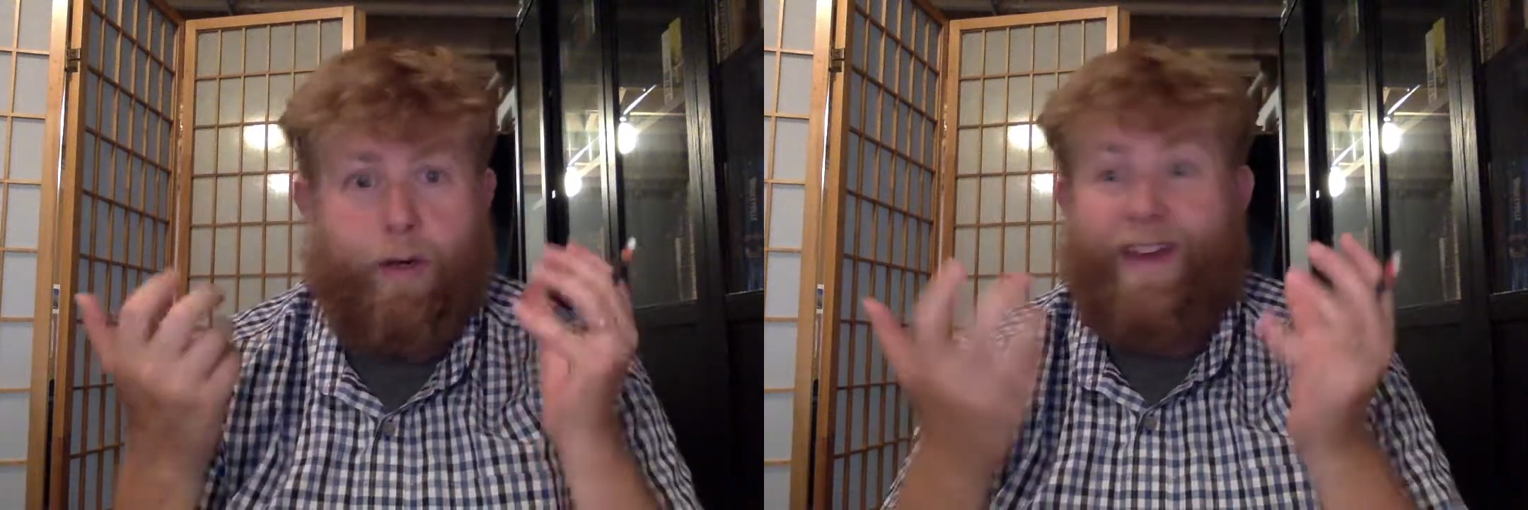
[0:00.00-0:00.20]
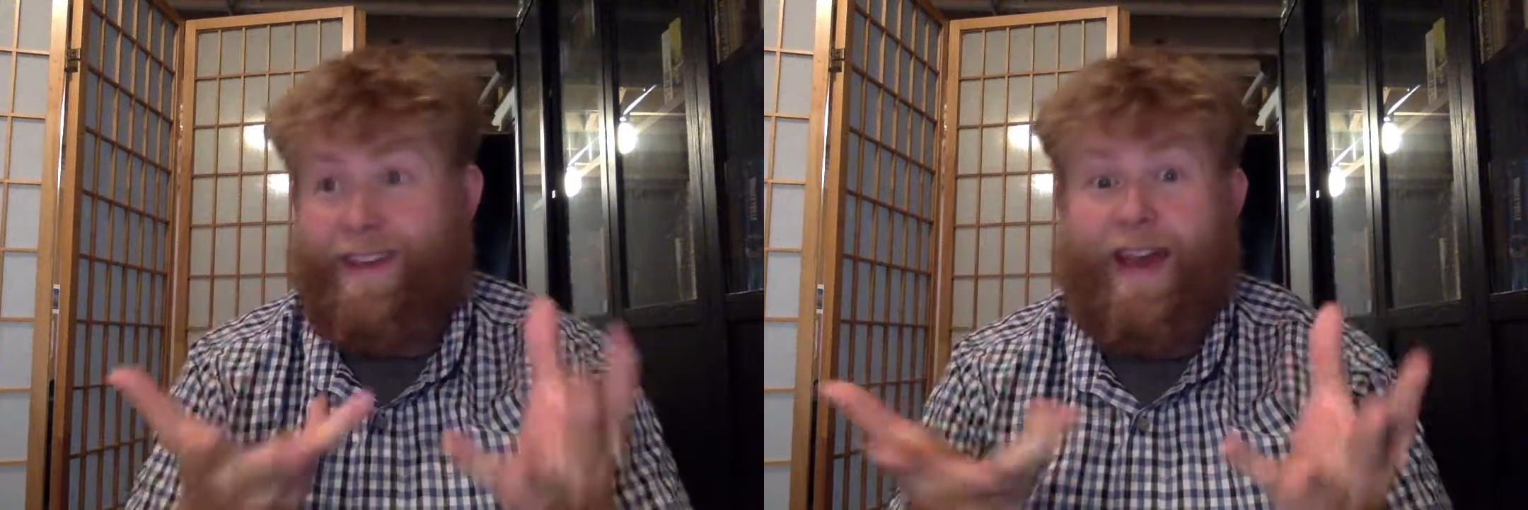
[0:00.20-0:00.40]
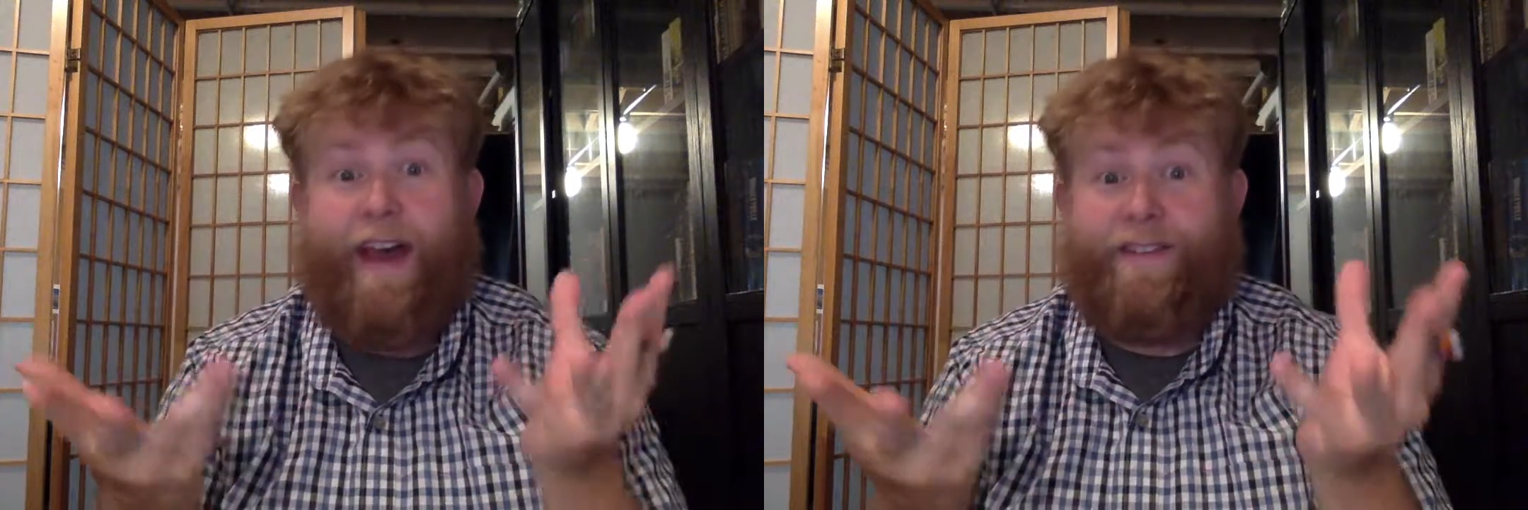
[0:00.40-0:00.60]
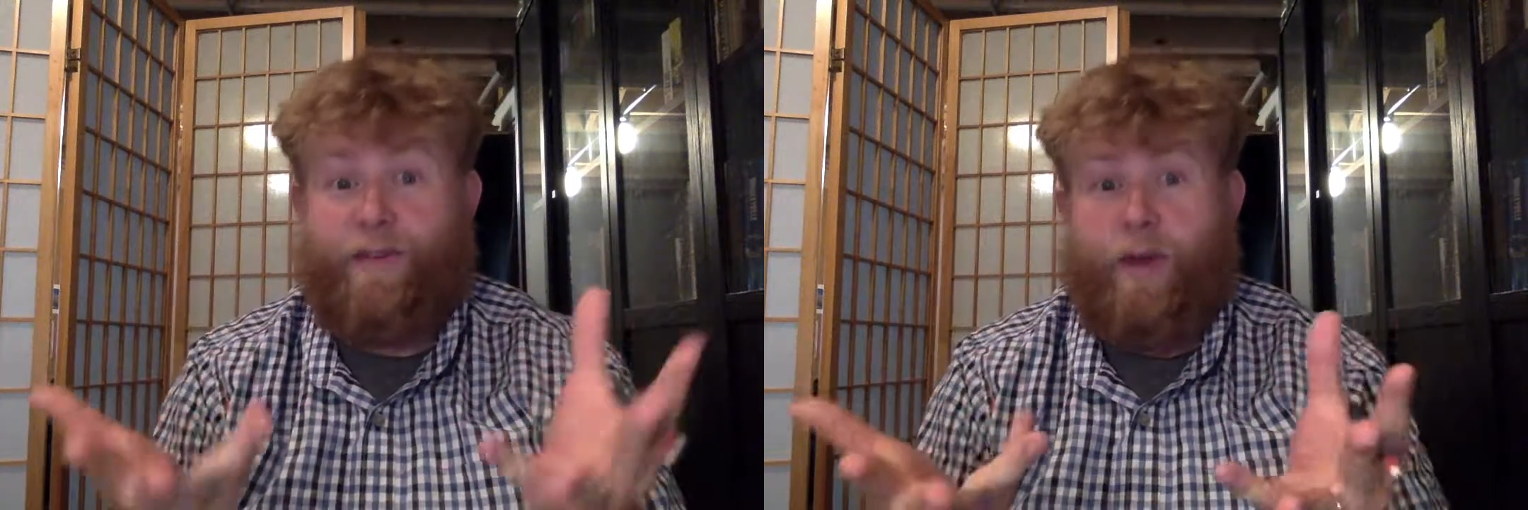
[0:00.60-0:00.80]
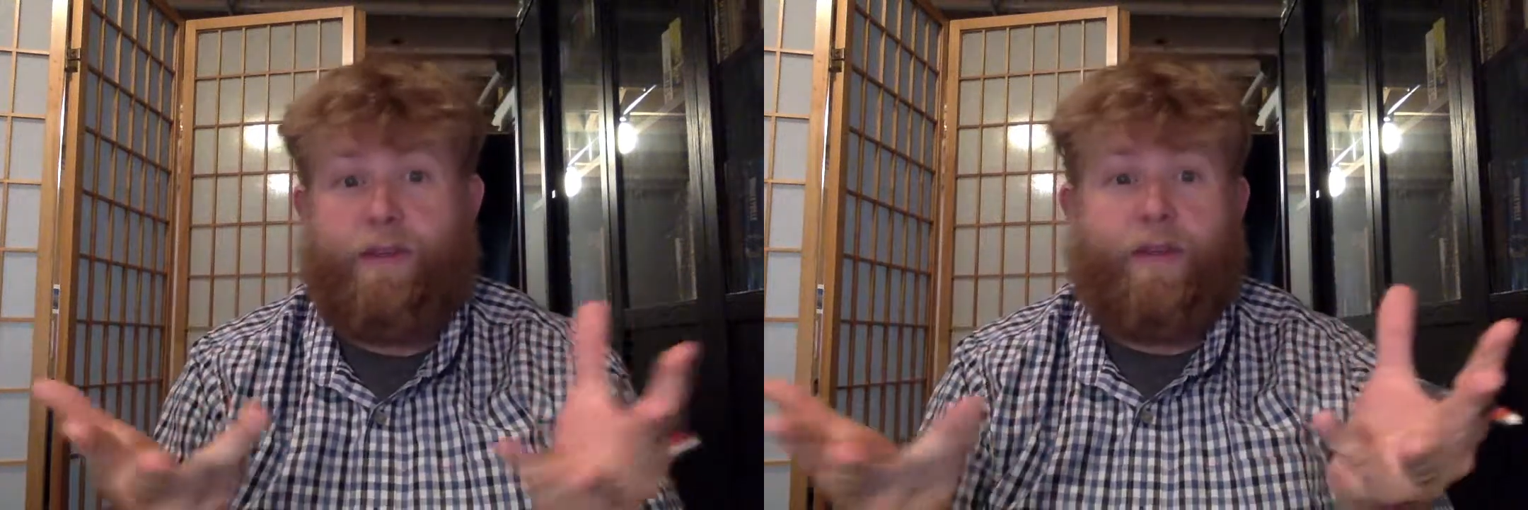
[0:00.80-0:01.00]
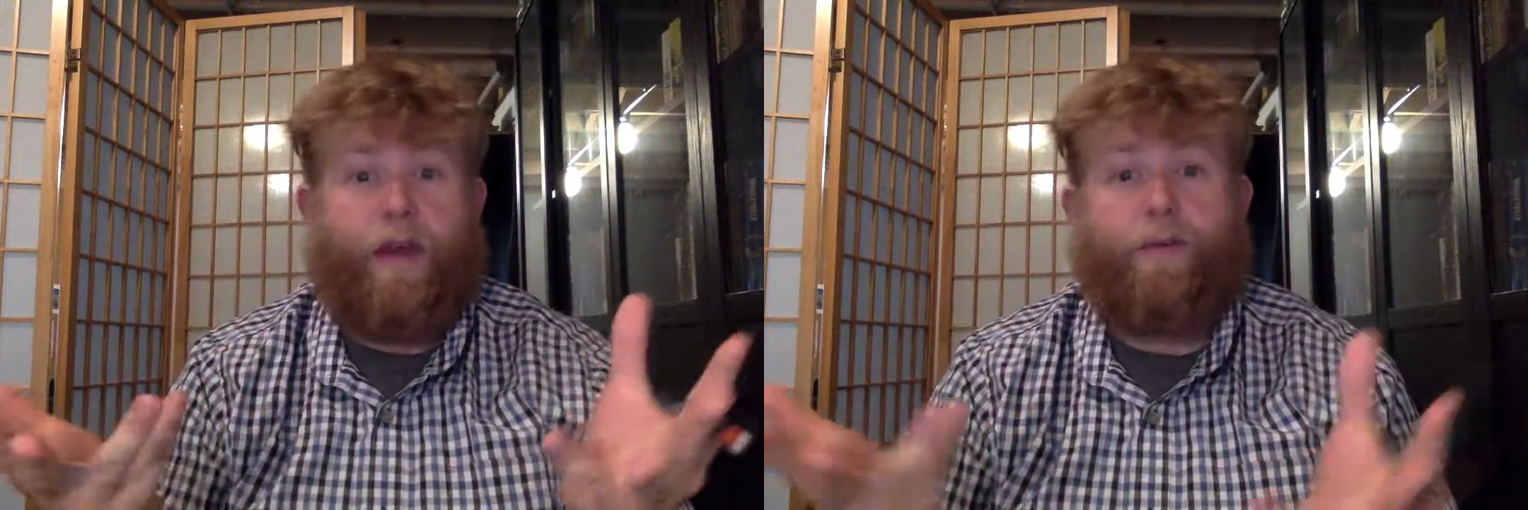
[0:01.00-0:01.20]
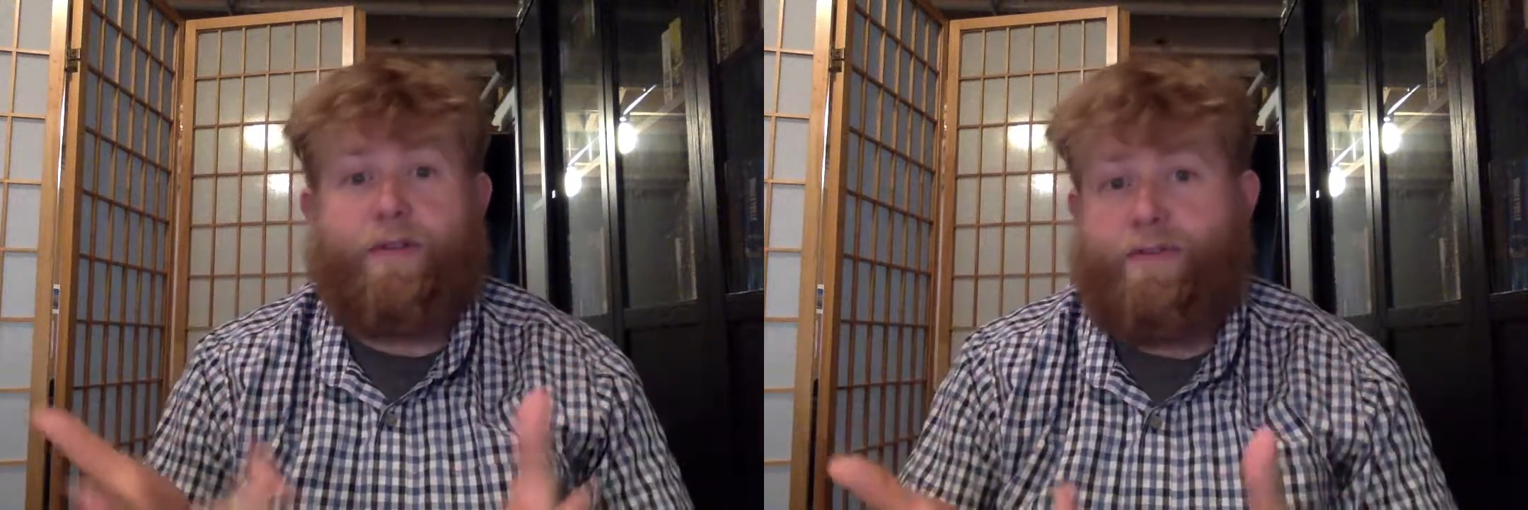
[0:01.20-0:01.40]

Yeah, it's great the Irish